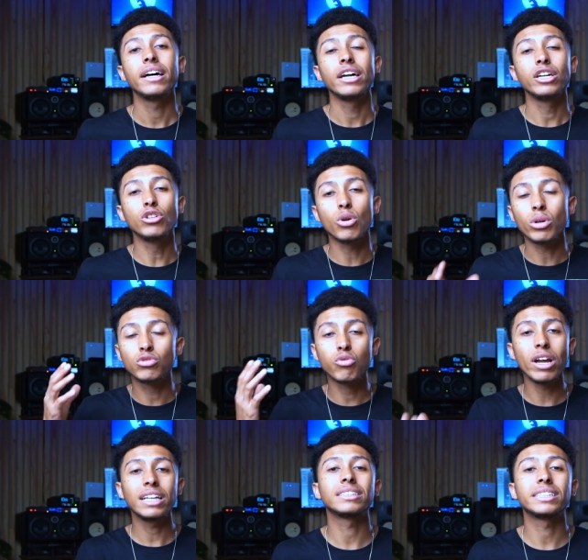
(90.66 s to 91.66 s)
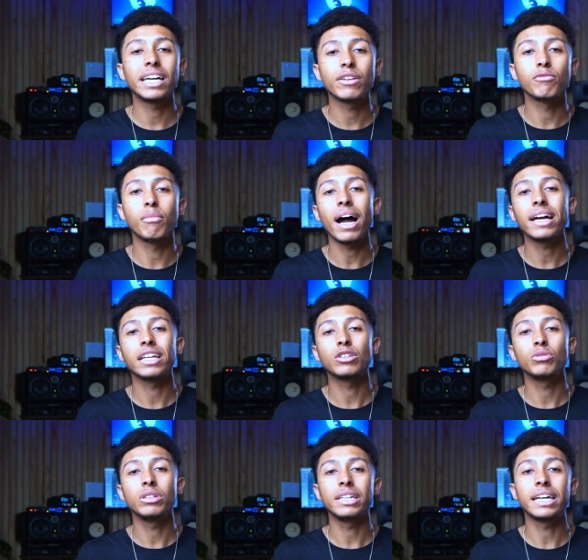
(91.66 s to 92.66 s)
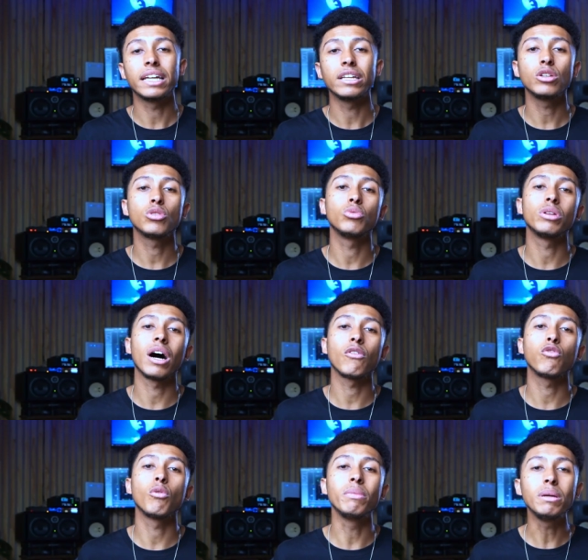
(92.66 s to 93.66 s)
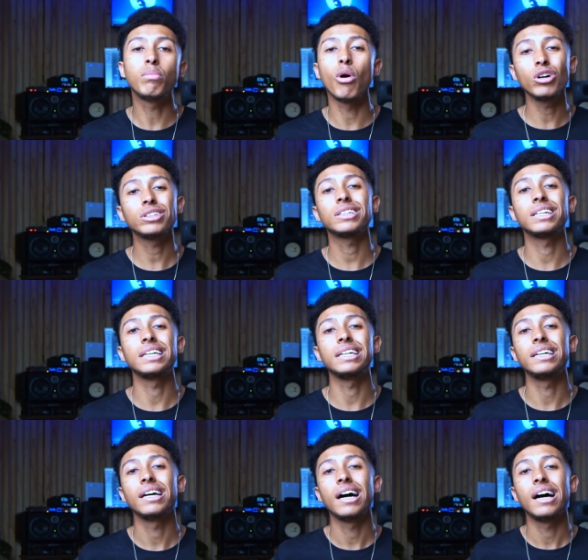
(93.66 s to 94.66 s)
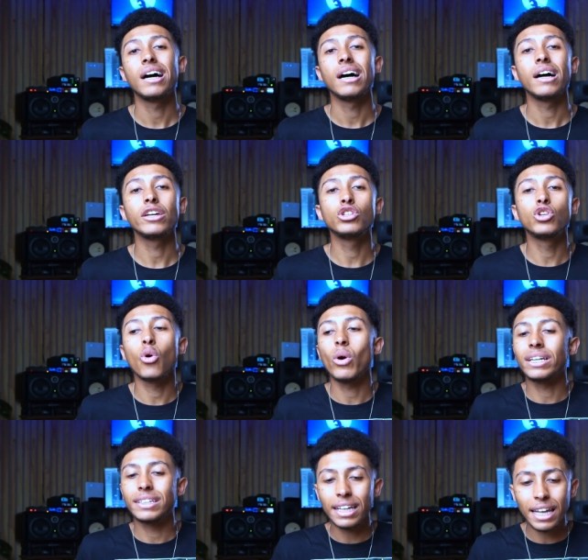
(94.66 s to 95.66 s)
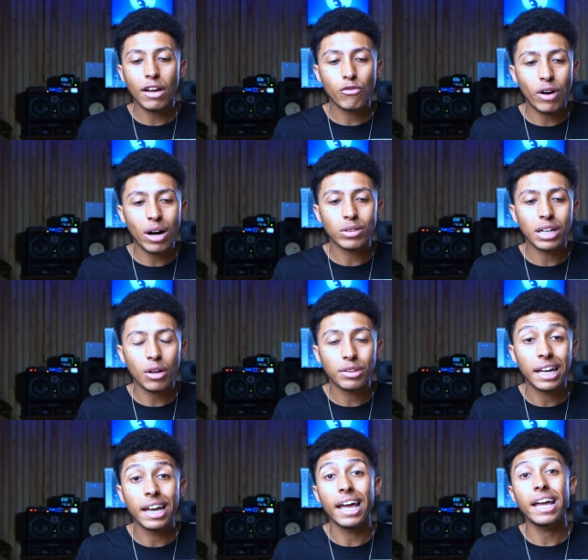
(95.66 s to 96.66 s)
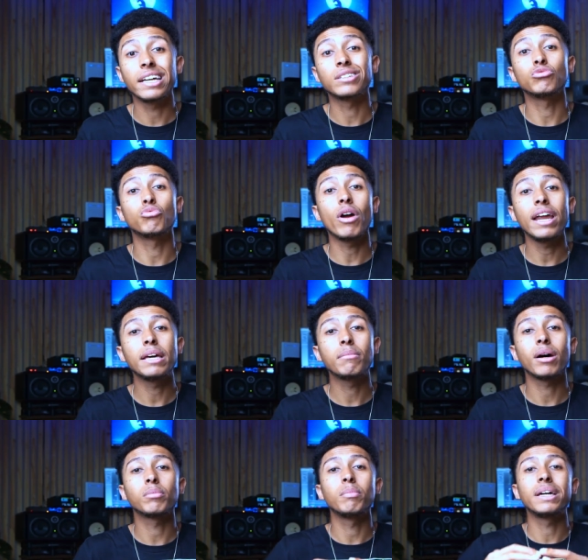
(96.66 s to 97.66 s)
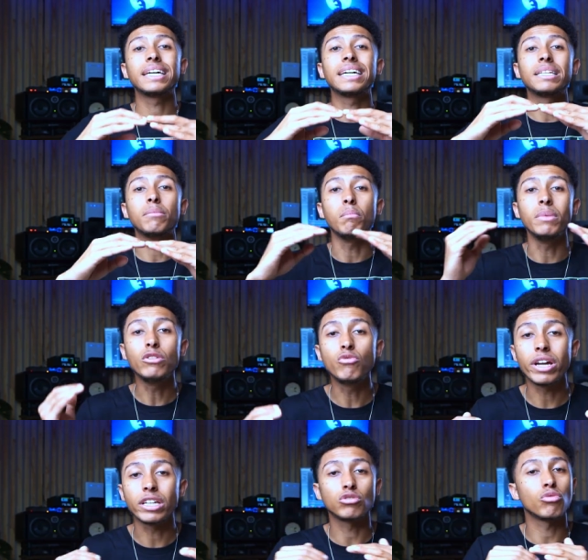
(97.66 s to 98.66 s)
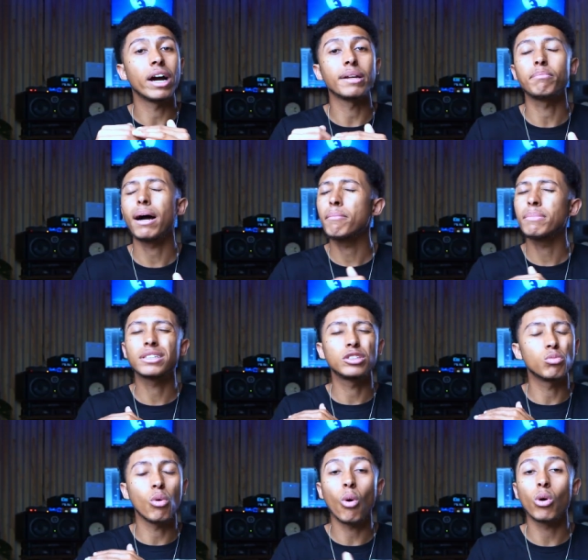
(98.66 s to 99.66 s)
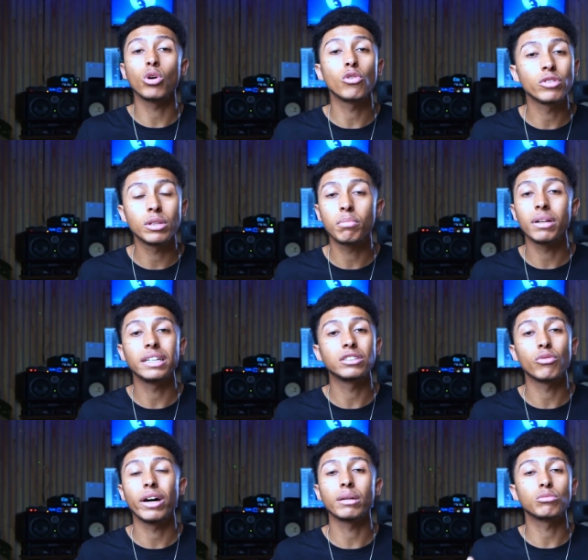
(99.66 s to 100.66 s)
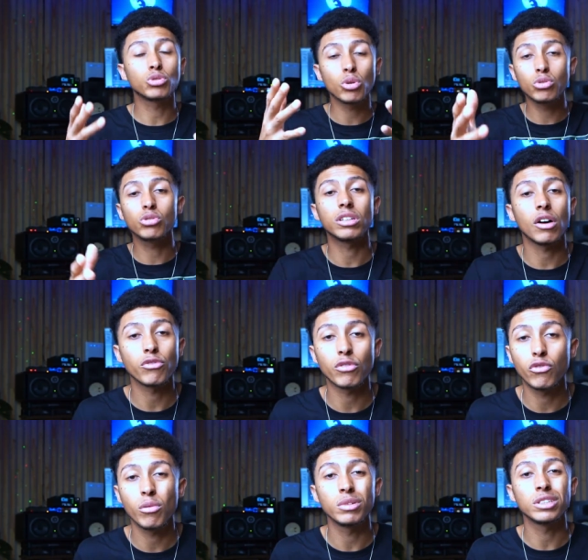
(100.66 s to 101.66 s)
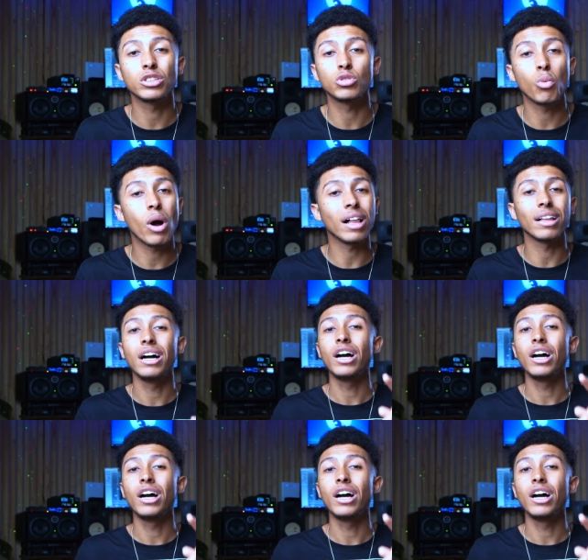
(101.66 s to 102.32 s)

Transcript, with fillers: you know, it's really a state of mind that you need to get into. Now for me personally, you know, until I found out that, hey, it's really about making the mid-range right. My mixes were all over the place, right? I'm sure you're suffering from this as well.